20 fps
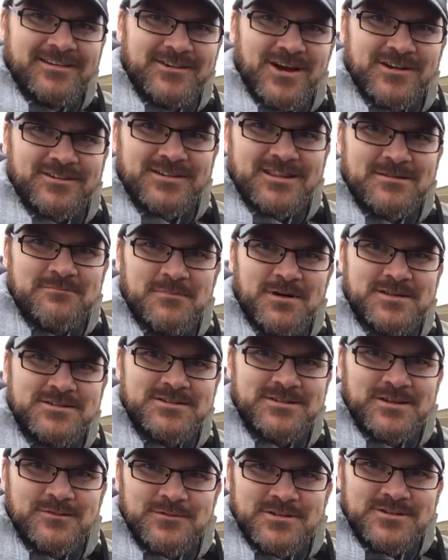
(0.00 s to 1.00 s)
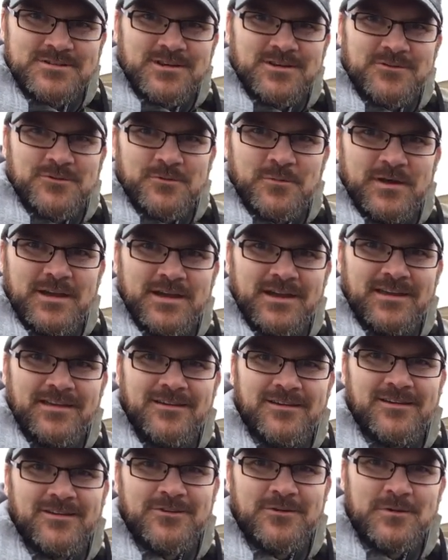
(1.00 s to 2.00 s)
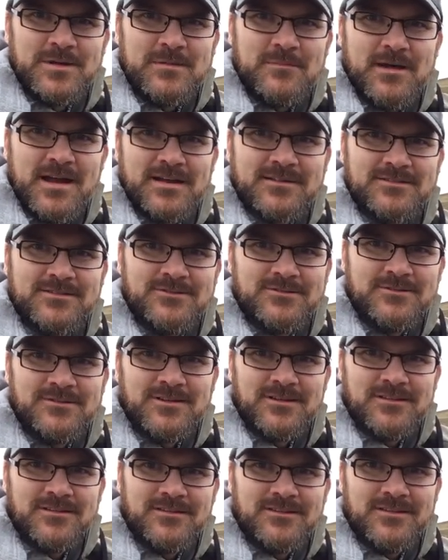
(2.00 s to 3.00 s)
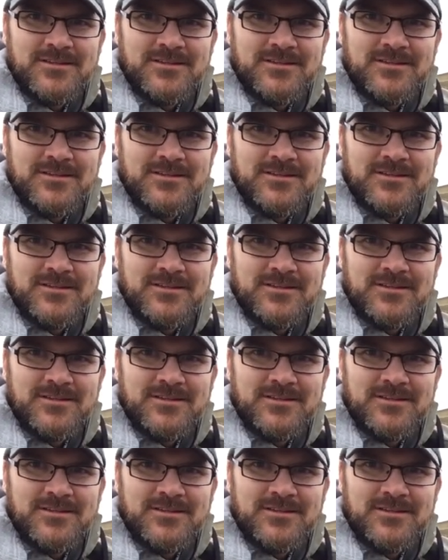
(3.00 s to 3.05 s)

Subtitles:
talk to them much. They were just on their way back to the